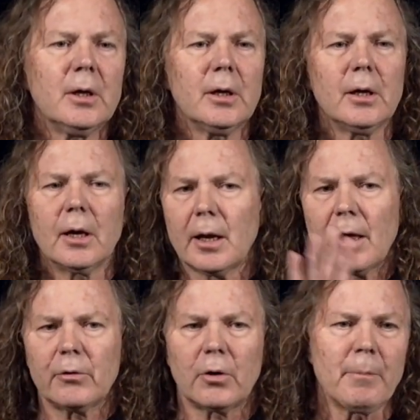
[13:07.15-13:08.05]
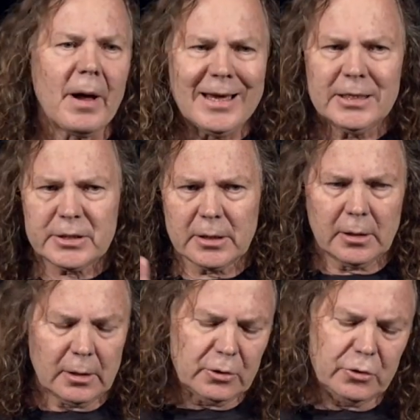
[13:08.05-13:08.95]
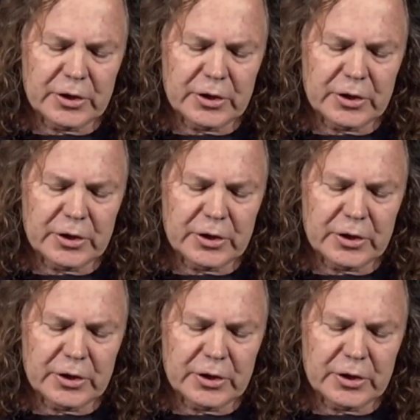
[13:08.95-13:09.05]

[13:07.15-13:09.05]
another amazing New